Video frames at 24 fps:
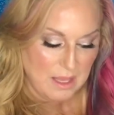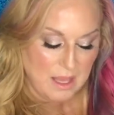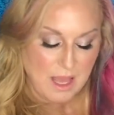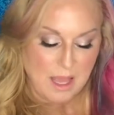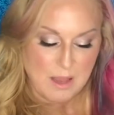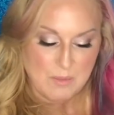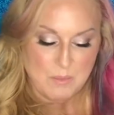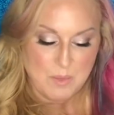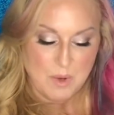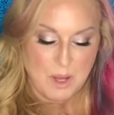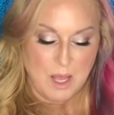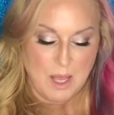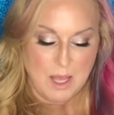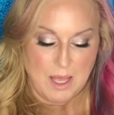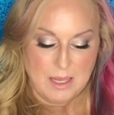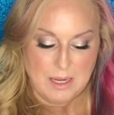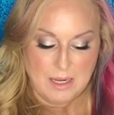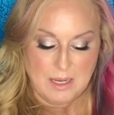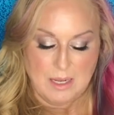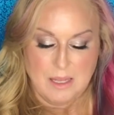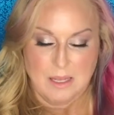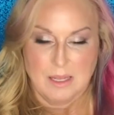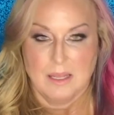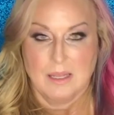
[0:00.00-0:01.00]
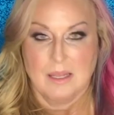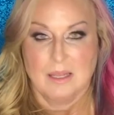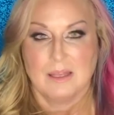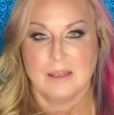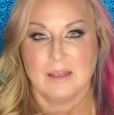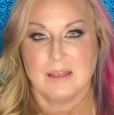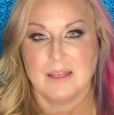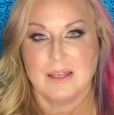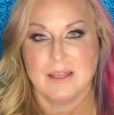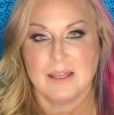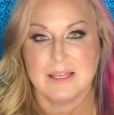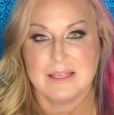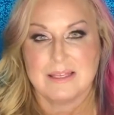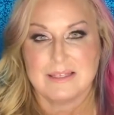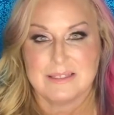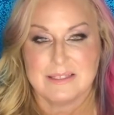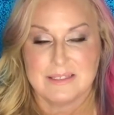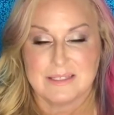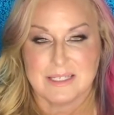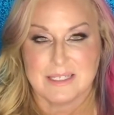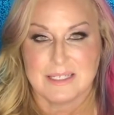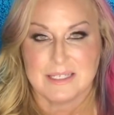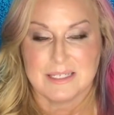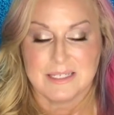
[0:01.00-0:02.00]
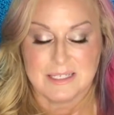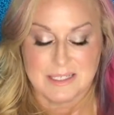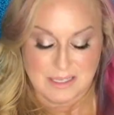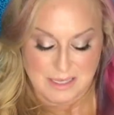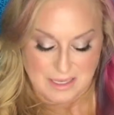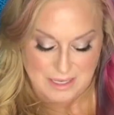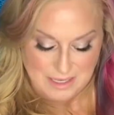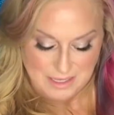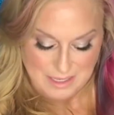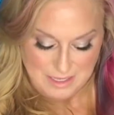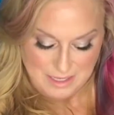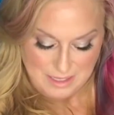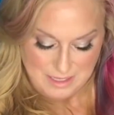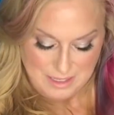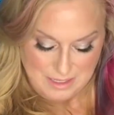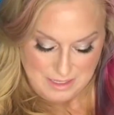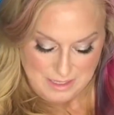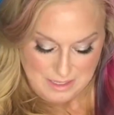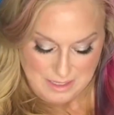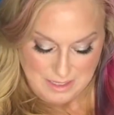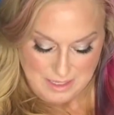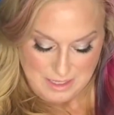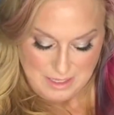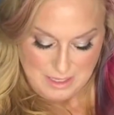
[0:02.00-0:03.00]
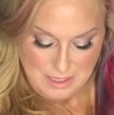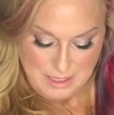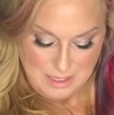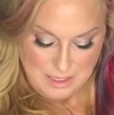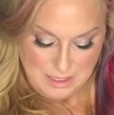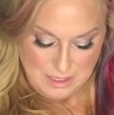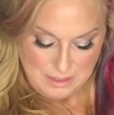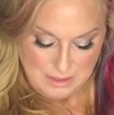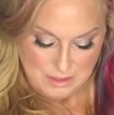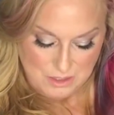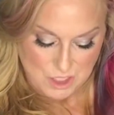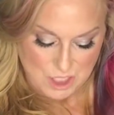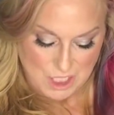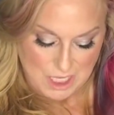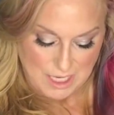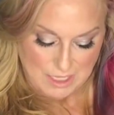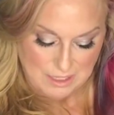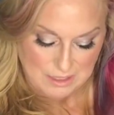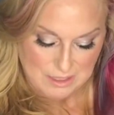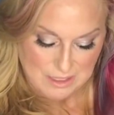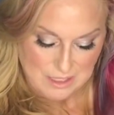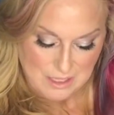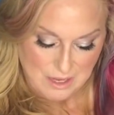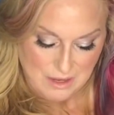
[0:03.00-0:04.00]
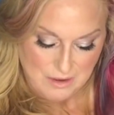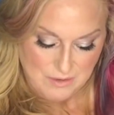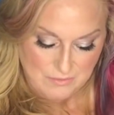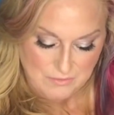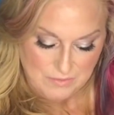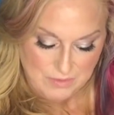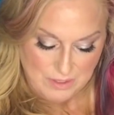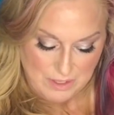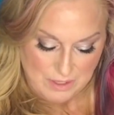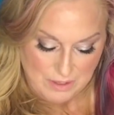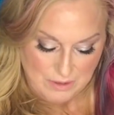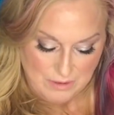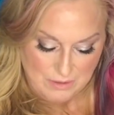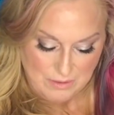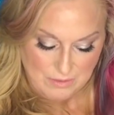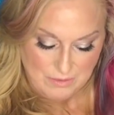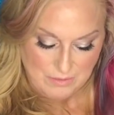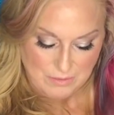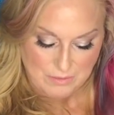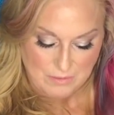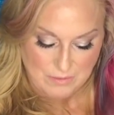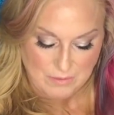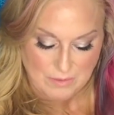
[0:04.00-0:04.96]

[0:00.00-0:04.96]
I bought 6 shades of their